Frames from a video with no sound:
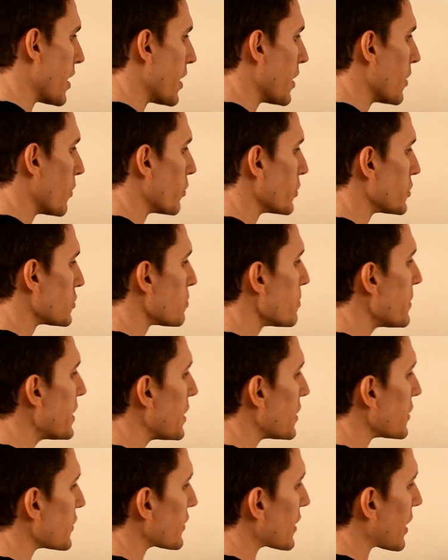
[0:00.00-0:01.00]
which
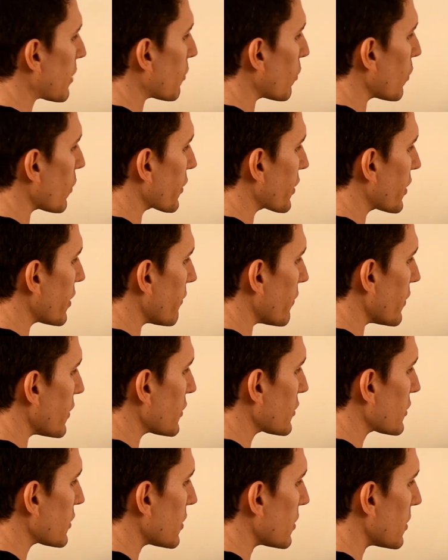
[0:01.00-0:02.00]
means that will give
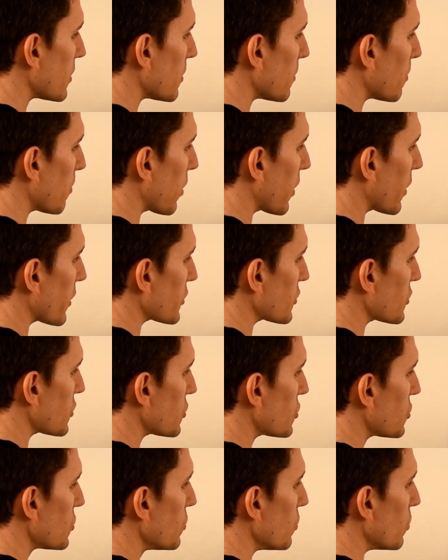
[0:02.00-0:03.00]
us plus
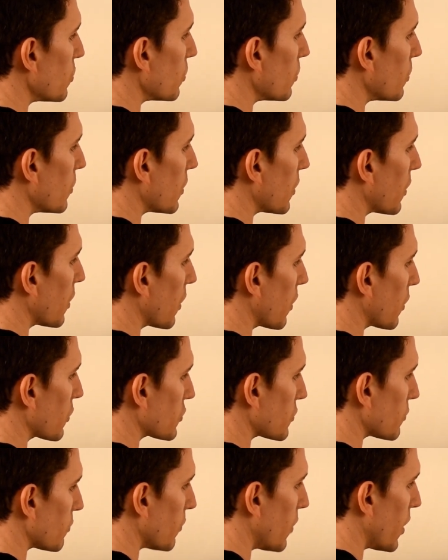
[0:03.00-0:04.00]
2
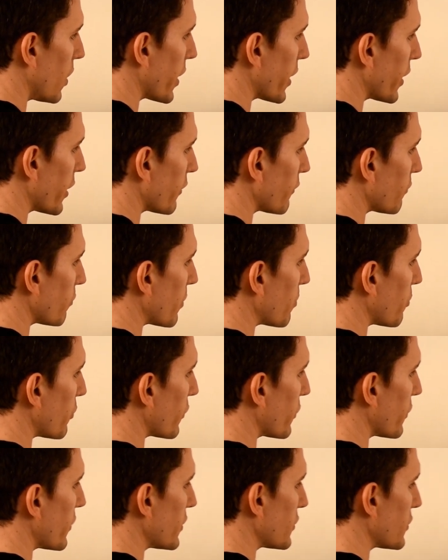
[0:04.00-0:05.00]
lots of y if we
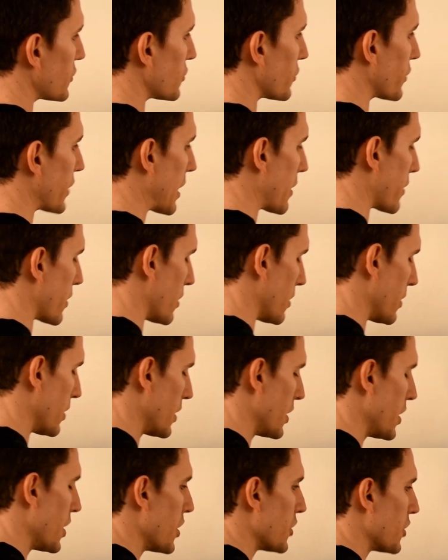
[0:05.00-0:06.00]
put these together.
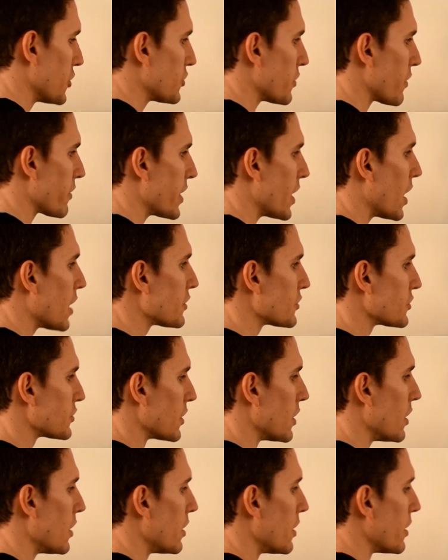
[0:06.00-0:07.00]
So the
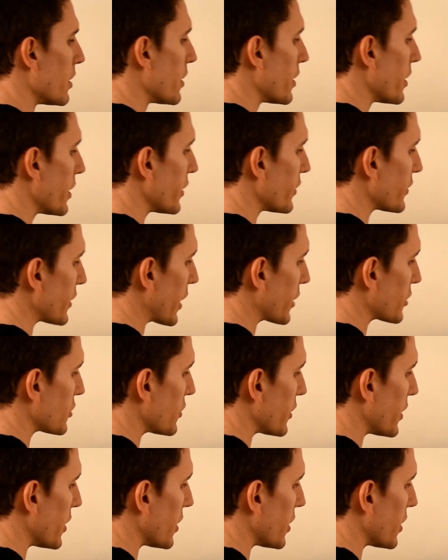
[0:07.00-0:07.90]
answer is actually